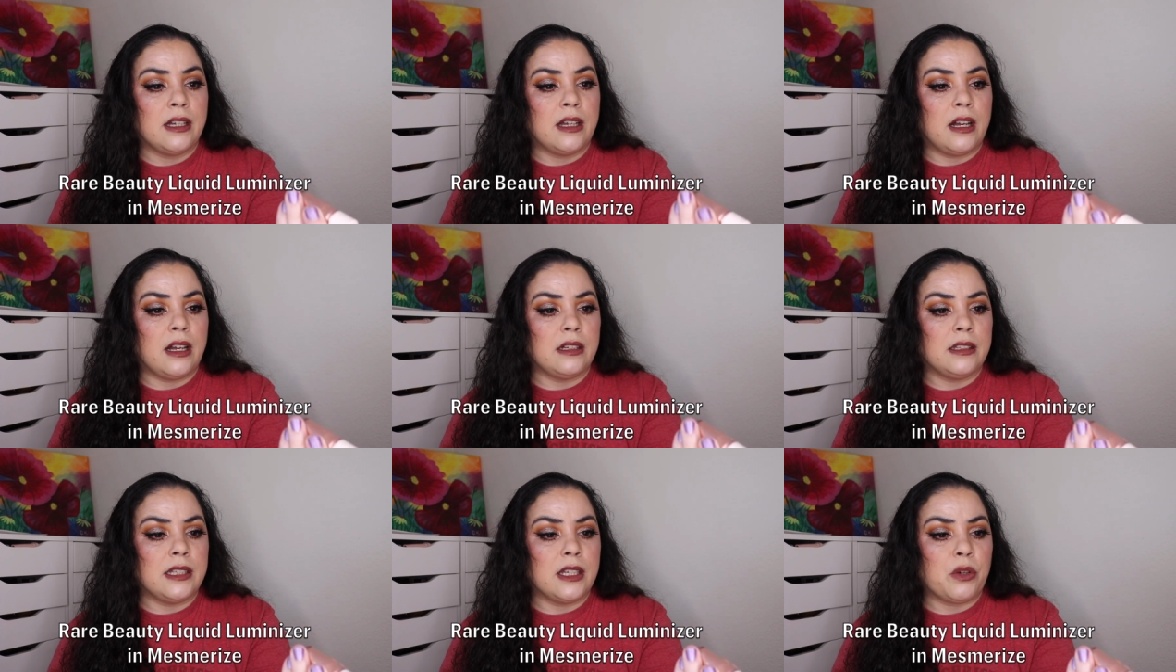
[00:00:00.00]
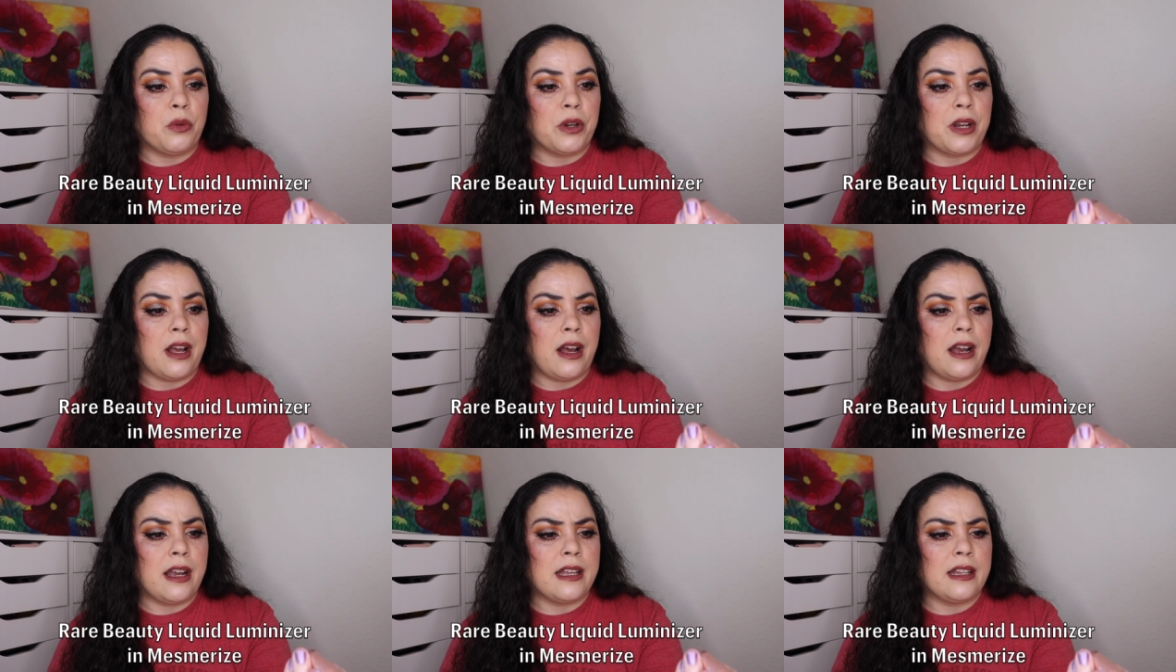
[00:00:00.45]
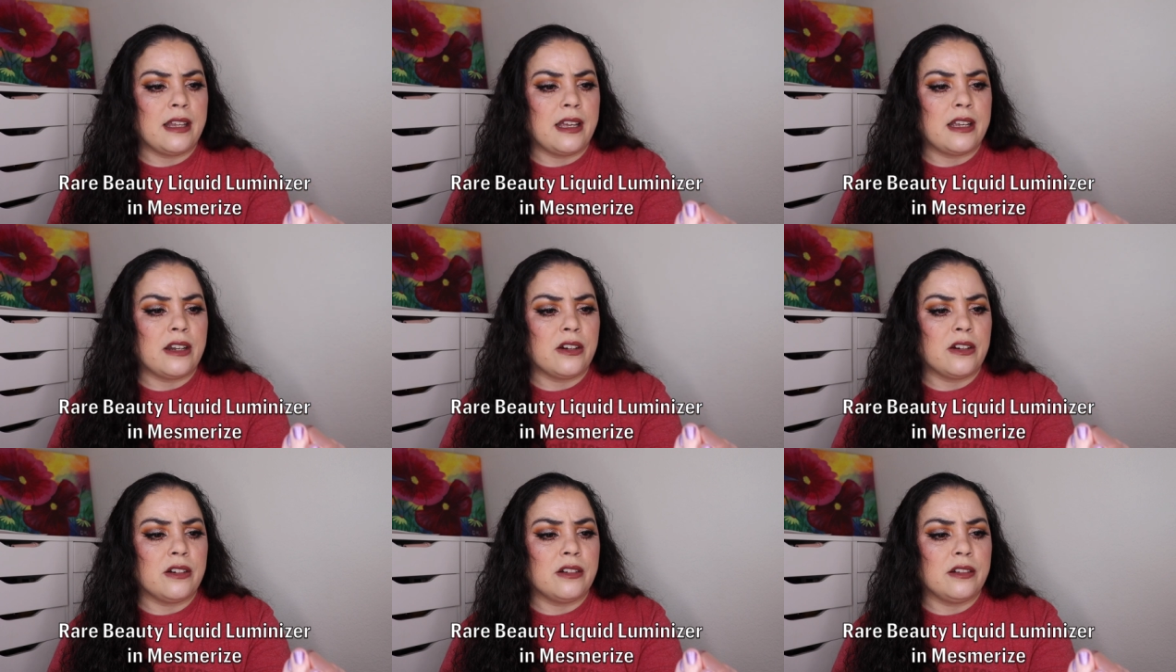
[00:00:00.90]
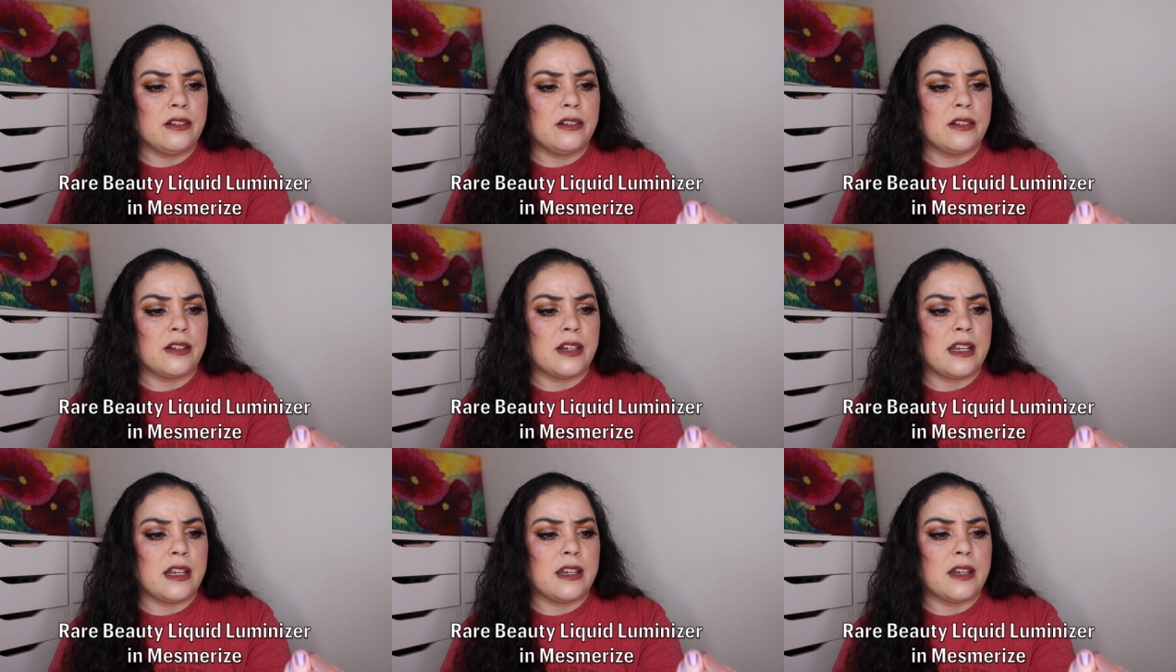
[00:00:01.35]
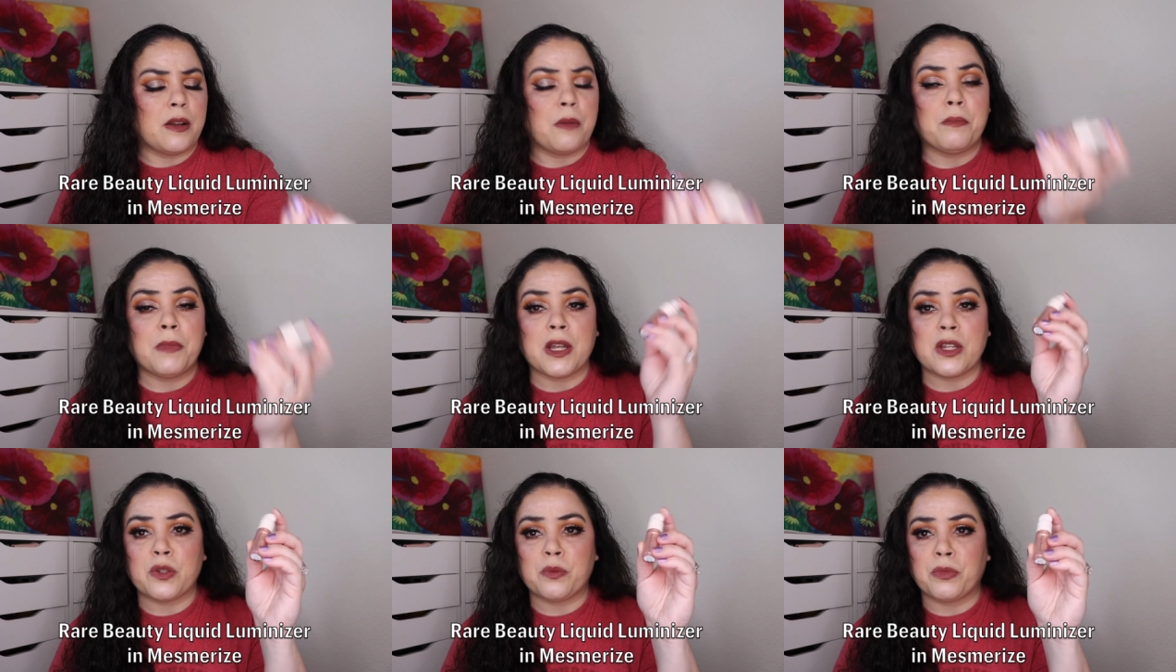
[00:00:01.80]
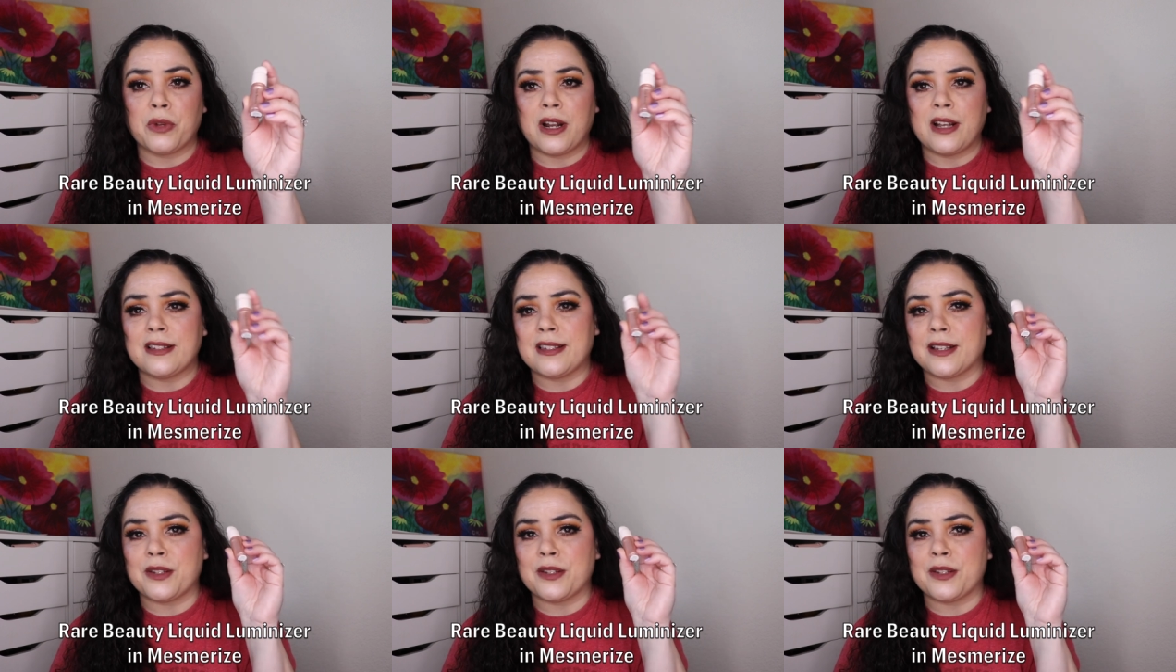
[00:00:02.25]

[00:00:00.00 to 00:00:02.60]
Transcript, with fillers: a liquid highlighter in Mesmerize.